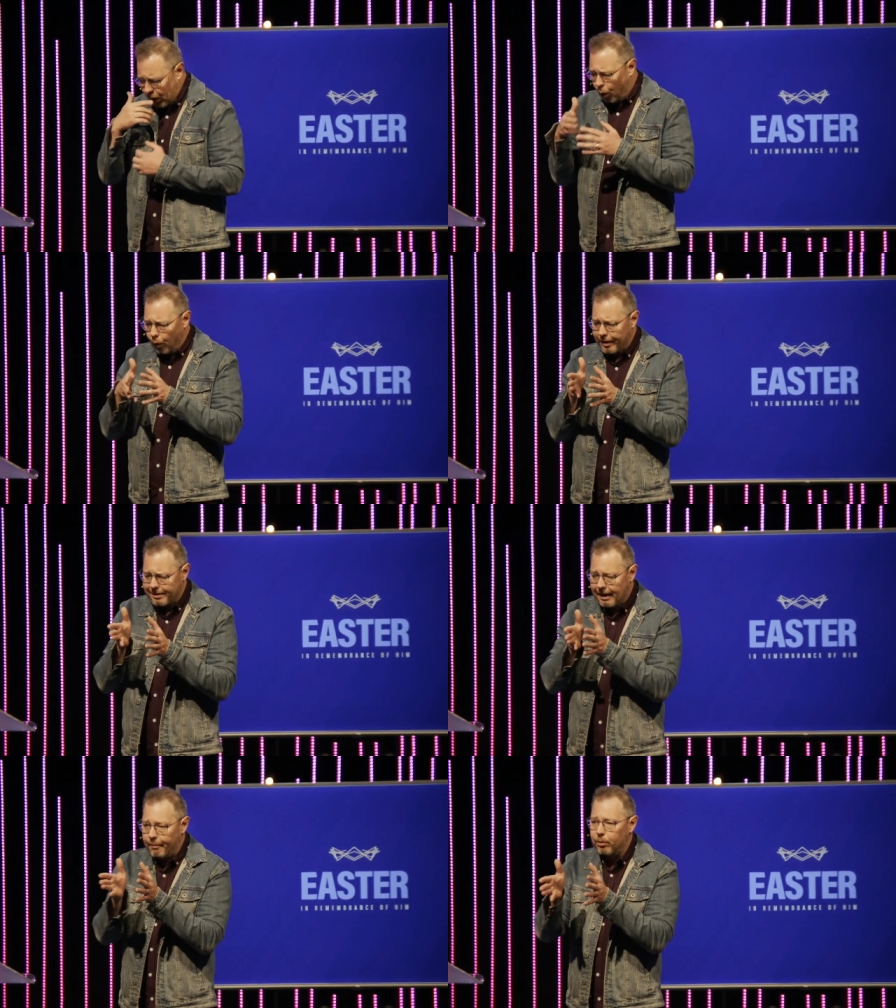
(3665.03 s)
all the
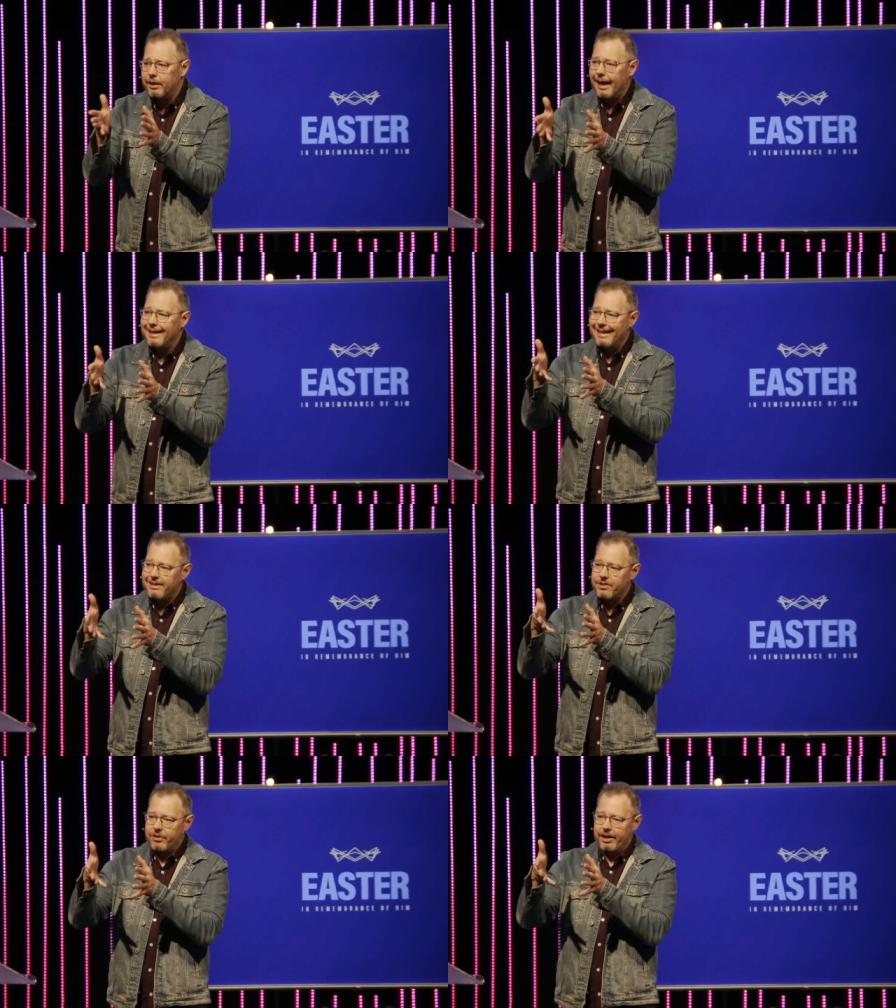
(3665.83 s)
double lane
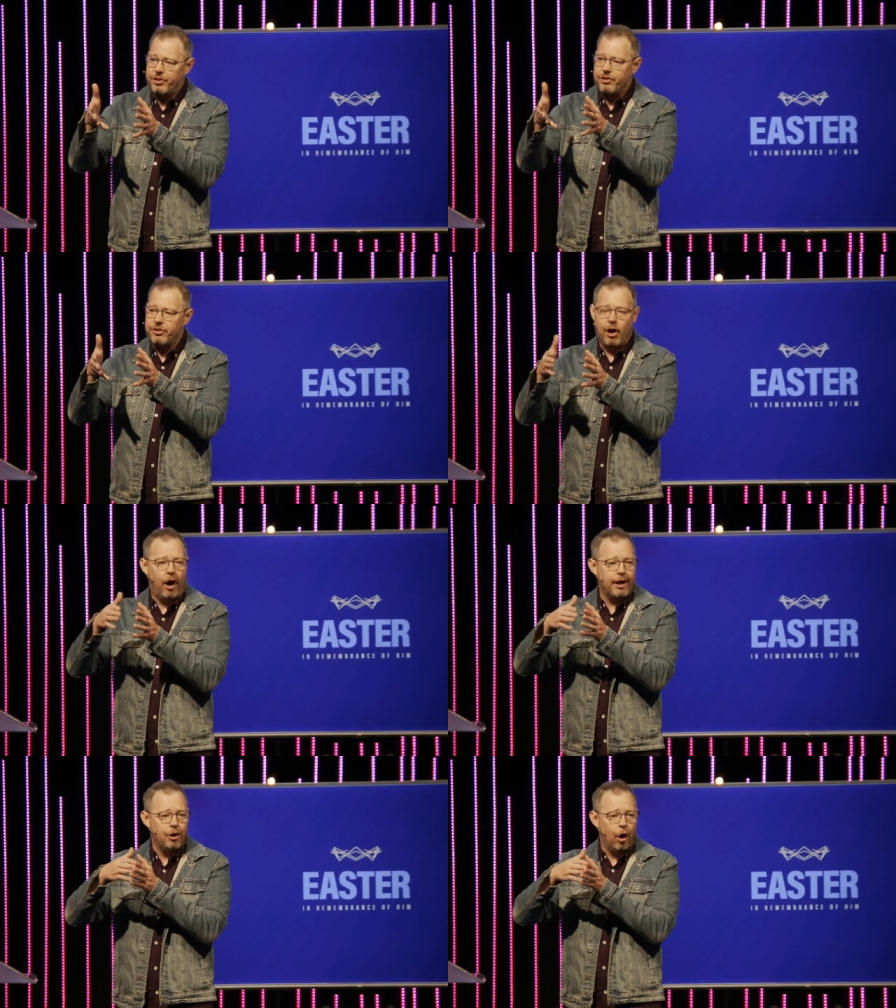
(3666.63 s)
intersections that
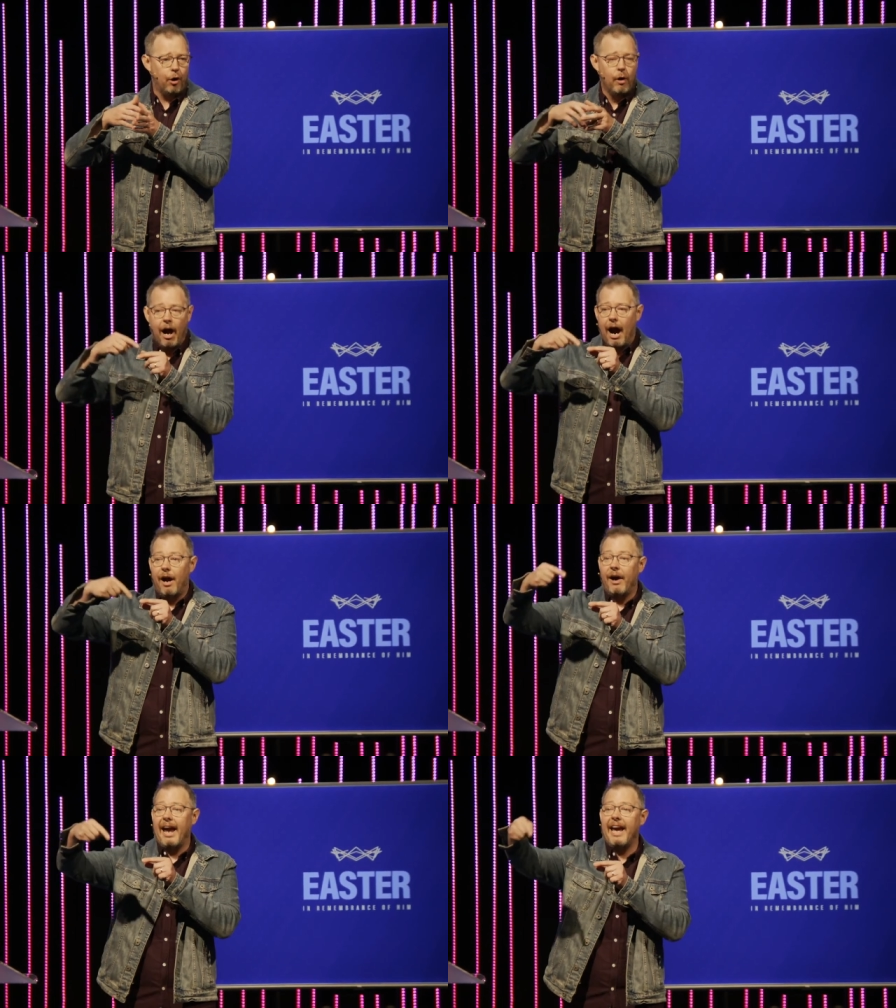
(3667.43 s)
I know
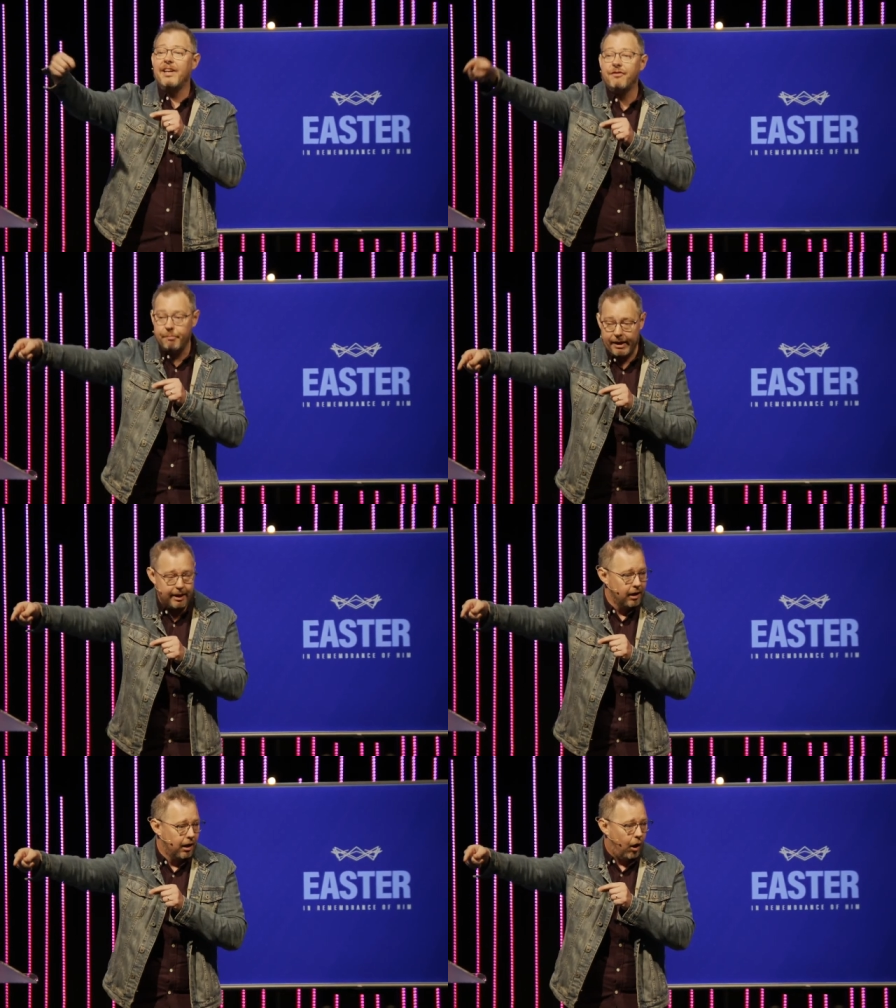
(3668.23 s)
are ahead of
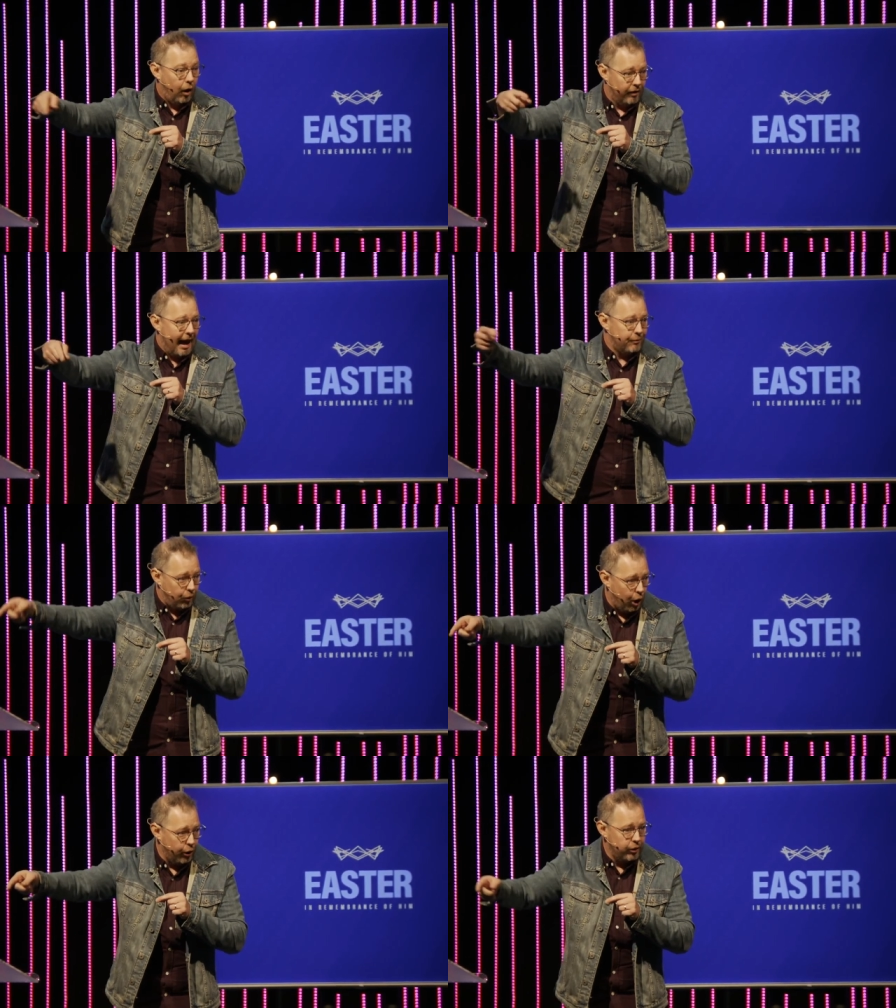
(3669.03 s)
me on that
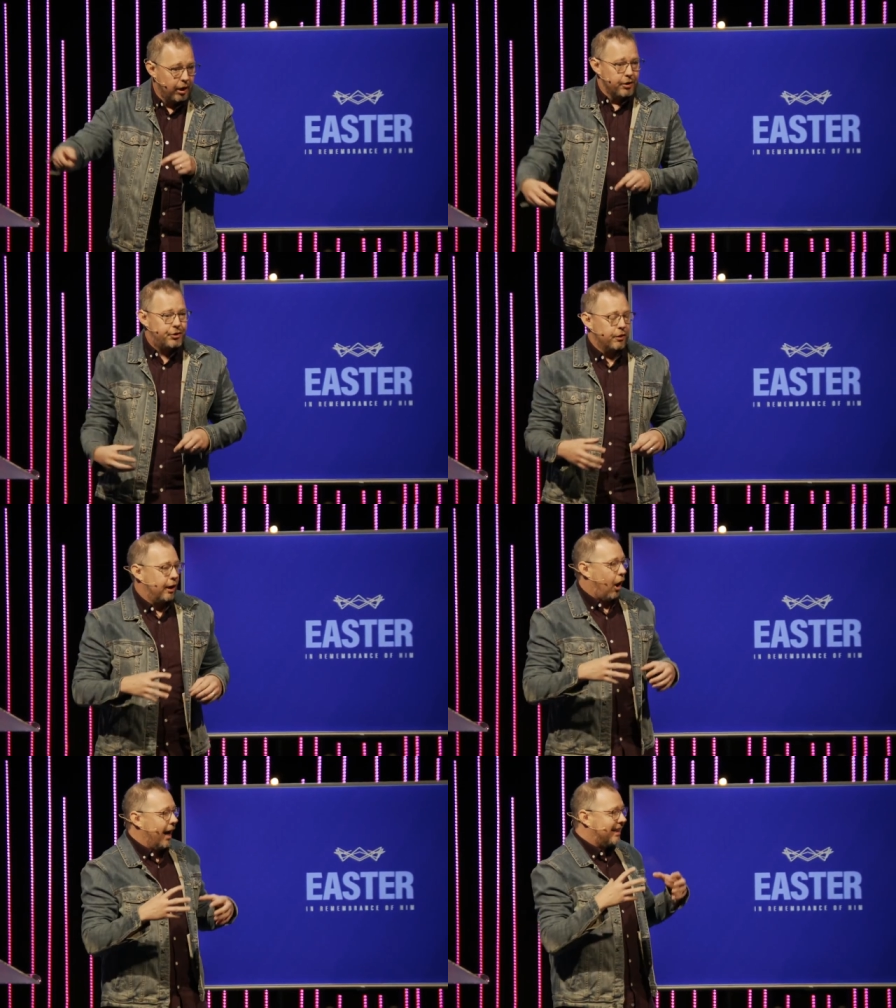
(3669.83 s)
road so
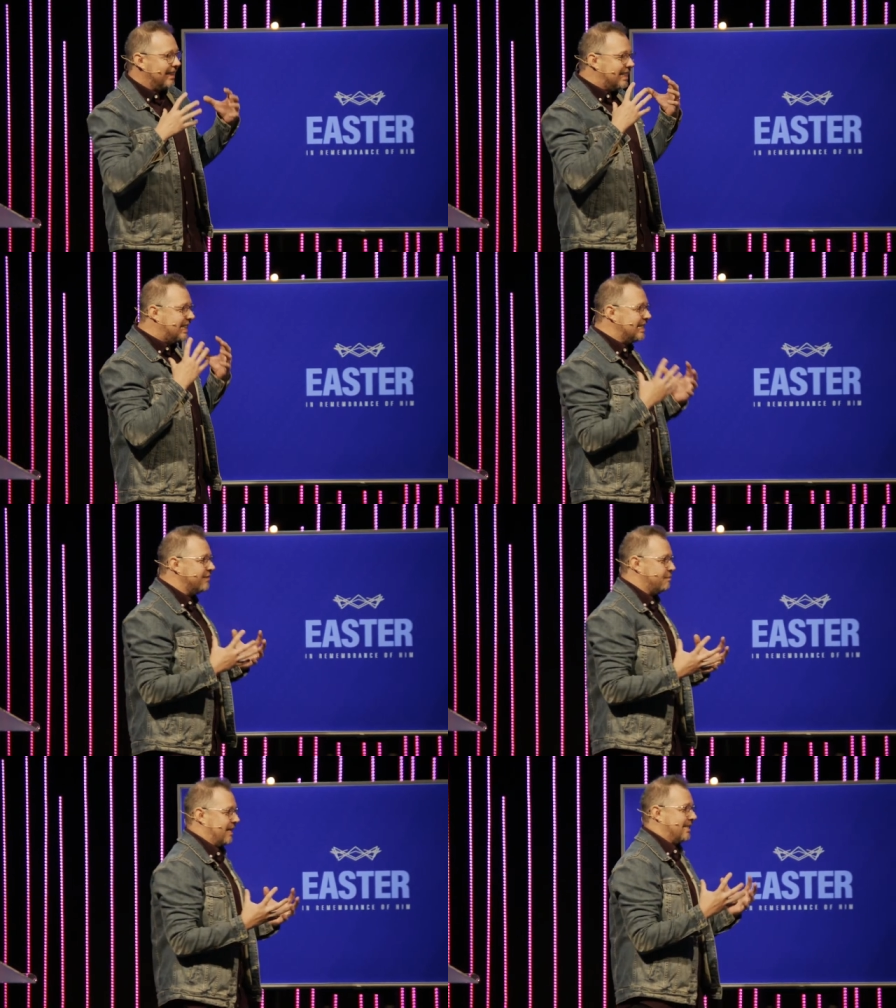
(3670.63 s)
that I can
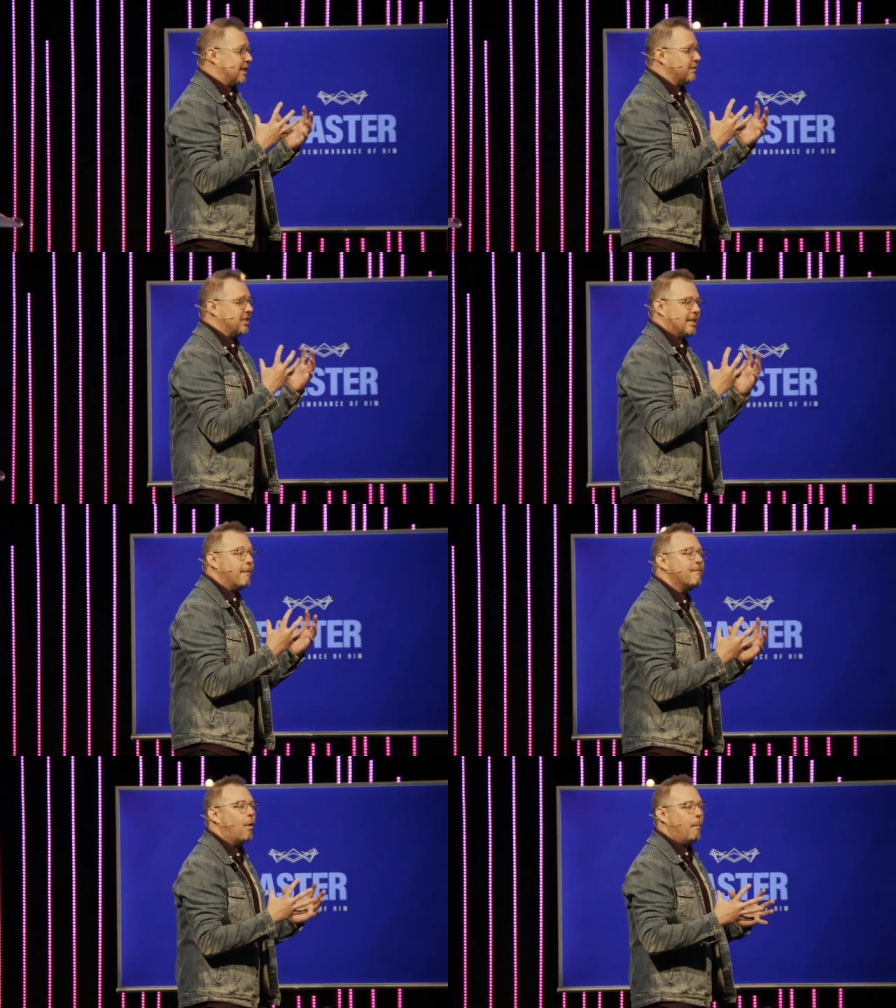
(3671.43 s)
give myself
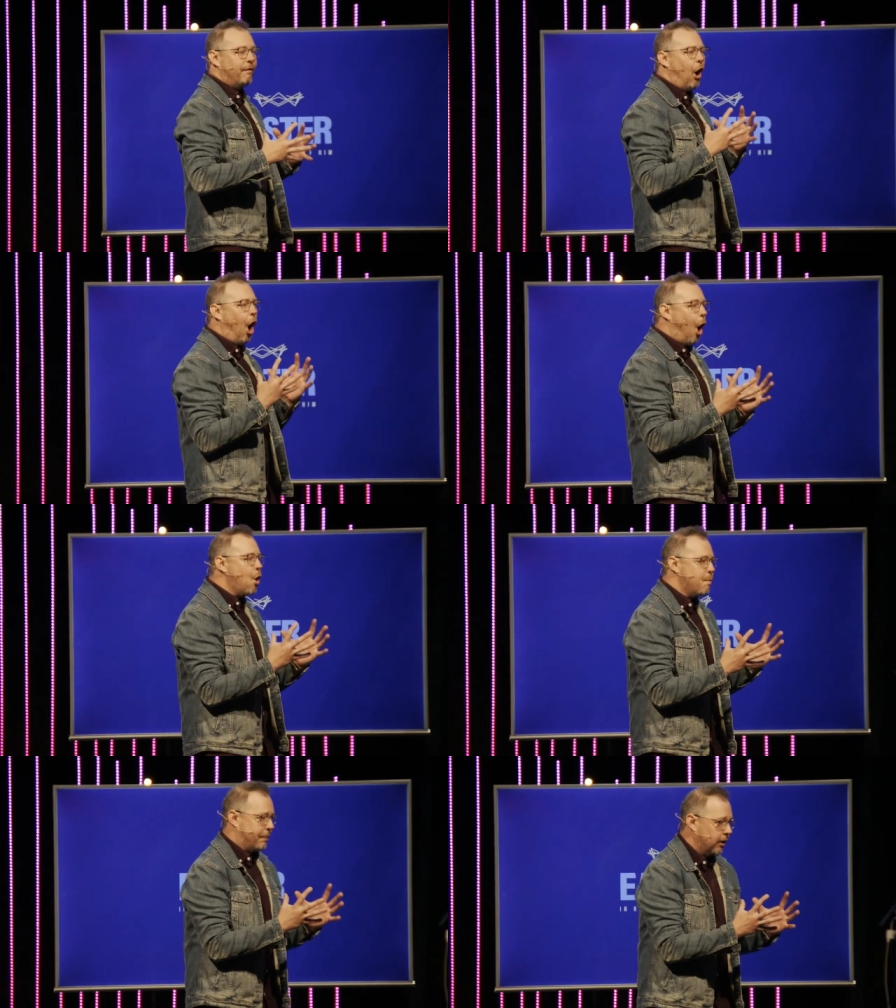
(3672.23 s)
some form of
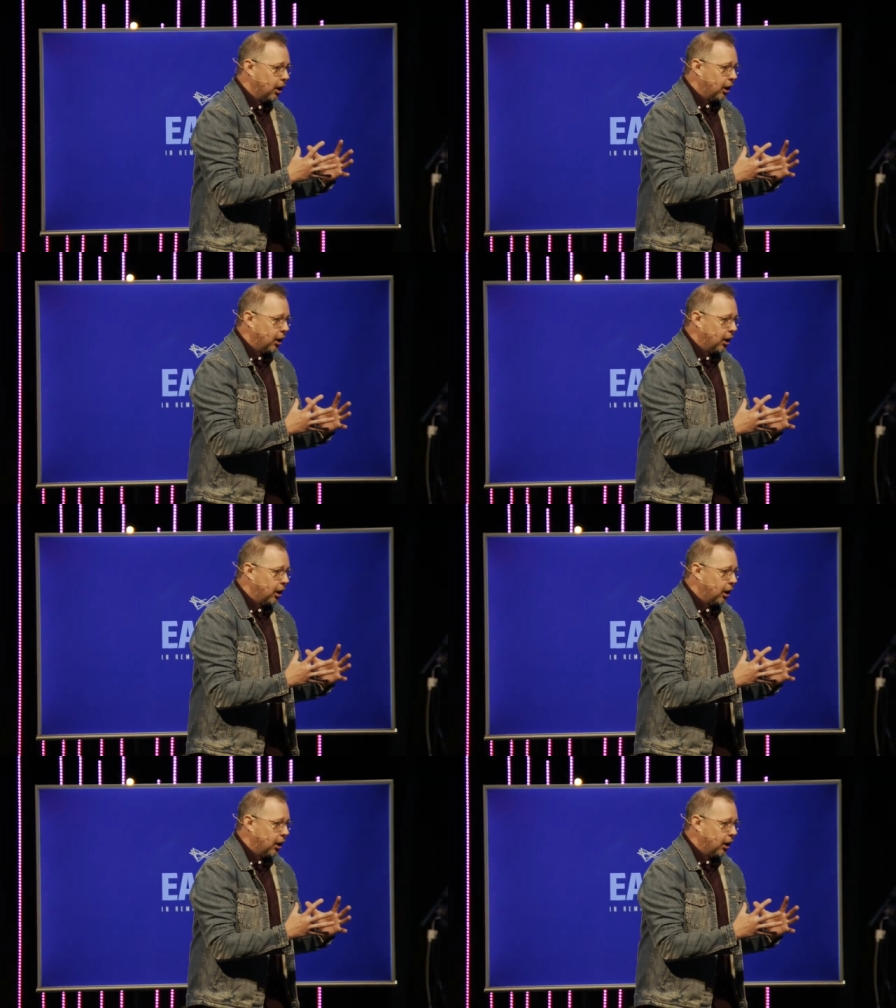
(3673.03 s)
hope,